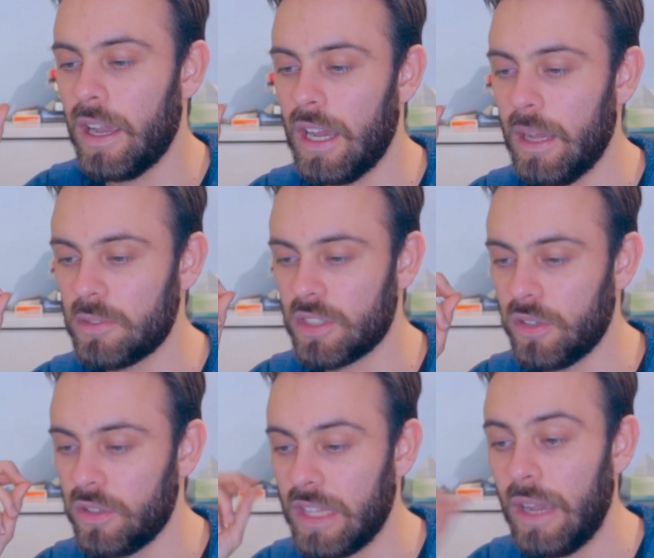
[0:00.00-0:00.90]
Um,
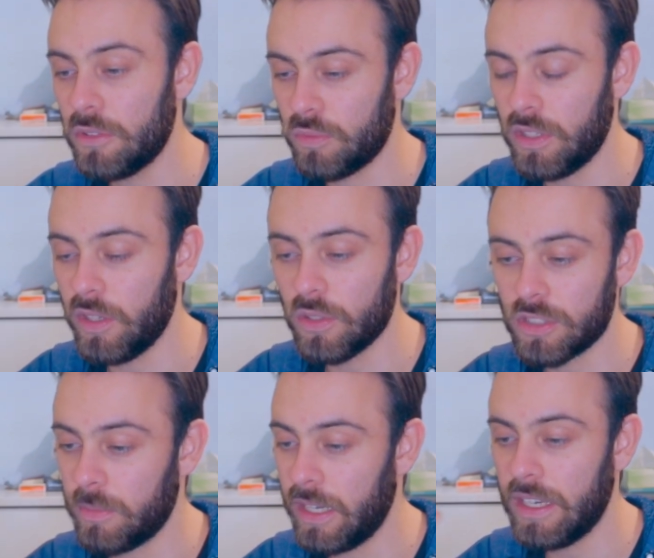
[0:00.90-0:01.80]
so that was really
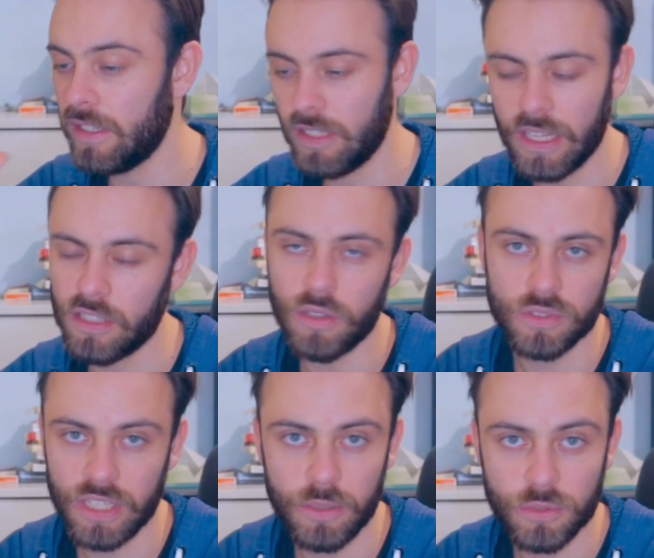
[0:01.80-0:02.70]
awesome. And then, yeah, the long
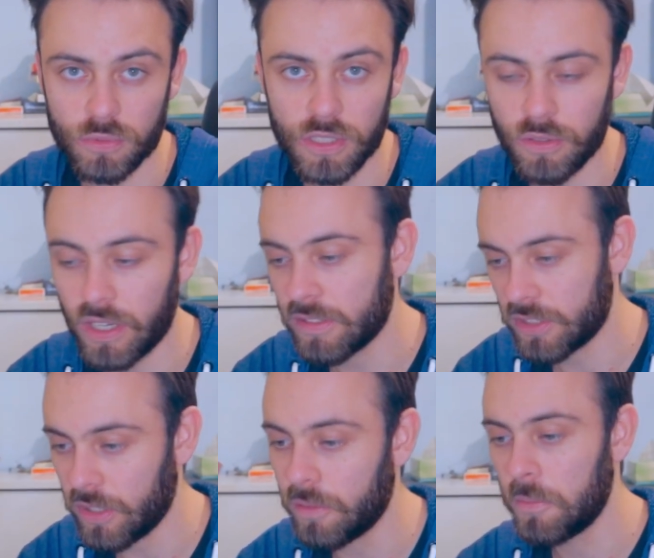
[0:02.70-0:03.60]
take was really great.
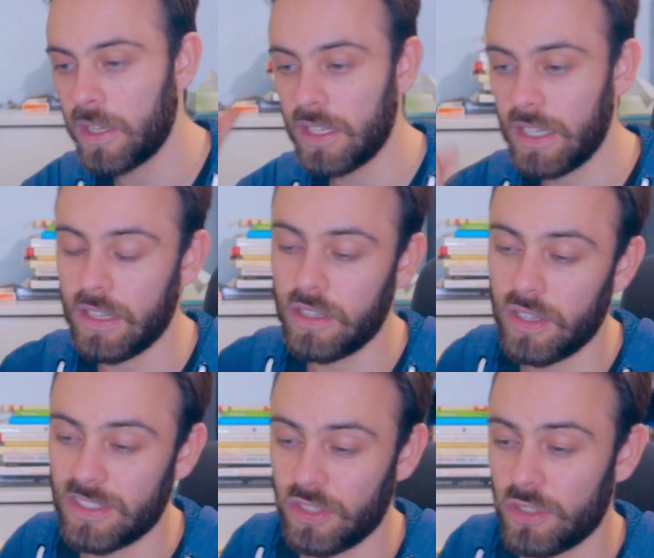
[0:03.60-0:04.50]
So, yeah,
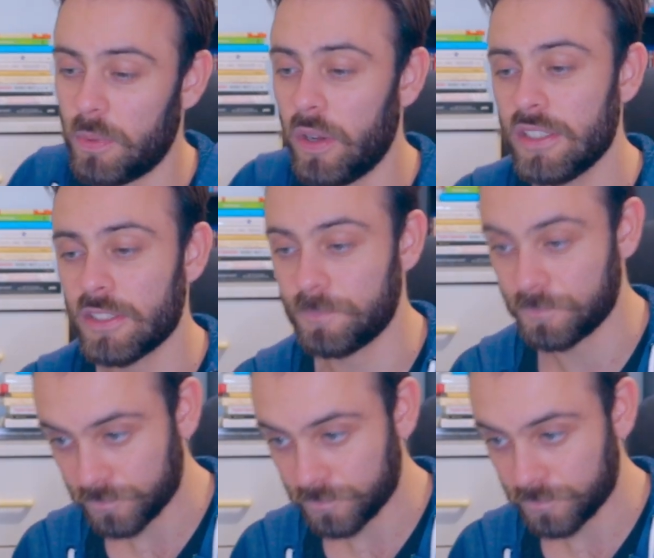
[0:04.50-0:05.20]
there's those points.